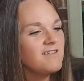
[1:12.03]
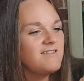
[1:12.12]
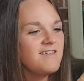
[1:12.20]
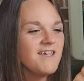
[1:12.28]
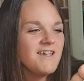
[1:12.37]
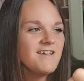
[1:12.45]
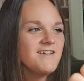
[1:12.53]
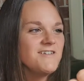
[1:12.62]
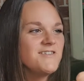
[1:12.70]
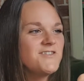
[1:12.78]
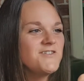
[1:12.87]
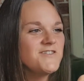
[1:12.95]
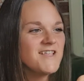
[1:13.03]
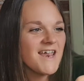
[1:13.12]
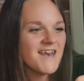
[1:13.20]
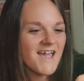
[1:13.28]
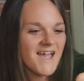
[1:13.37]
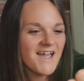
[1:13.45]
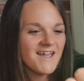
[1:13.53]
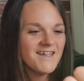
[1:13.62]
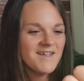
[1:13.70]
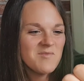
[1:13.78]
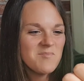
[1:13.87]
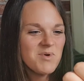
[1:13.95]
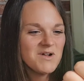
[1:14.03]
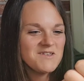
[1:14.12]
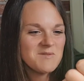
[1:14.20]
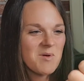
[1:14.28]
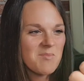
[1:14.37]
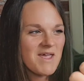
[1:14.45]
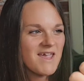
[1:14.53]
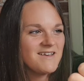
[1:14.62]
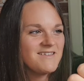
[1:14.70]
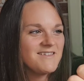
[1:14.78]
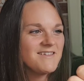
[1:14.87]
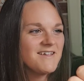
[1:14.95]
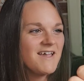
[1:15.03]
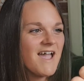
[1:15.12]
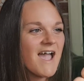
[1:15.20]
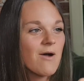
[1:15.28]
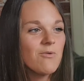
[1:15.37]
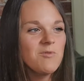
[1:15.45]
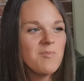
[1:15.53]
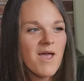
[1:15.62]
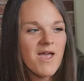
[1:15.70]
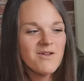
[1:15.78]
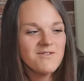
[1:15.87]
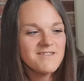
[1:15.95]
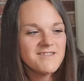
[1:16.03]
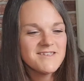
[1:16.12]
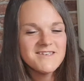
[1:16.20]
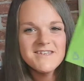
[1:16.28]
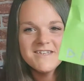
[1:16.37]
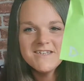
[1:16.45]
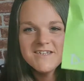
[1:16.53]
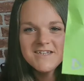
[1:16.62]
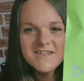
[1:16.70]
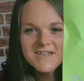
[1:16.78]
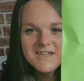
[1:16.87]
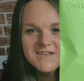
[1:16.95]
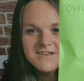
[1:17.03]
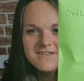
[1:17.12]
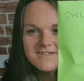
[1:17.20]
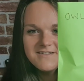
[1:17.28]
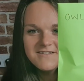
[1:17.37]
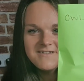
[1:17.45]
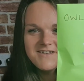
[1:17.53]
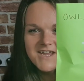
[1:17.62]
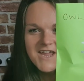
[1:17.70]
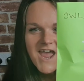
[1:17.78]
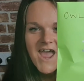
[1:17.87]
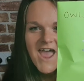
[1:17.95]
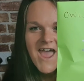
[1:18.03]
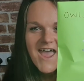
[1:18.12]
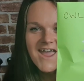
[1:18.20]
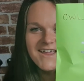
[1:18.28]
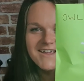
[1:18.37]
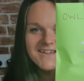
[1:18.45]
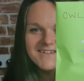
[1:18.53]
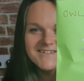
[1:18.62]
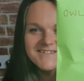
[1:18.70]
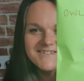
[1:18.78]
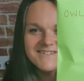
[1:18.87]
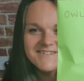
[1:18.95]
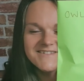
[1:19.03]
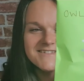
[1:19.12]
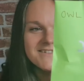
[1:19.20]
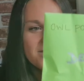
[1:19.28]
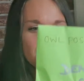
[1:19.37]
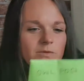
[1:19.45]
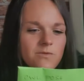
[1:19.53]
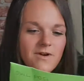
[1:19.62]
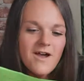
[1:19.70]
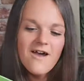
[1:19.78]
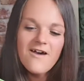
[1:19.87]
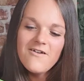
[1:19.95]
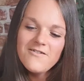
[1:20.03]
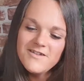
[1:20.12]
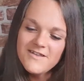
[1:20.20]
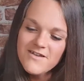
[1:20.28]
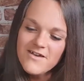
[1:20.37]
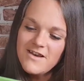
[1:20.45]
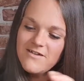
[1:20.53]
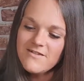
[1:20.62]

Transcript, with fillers: Dear Susanna, Potter Poppet, Owl Post, DA. Oh, oh, she's got little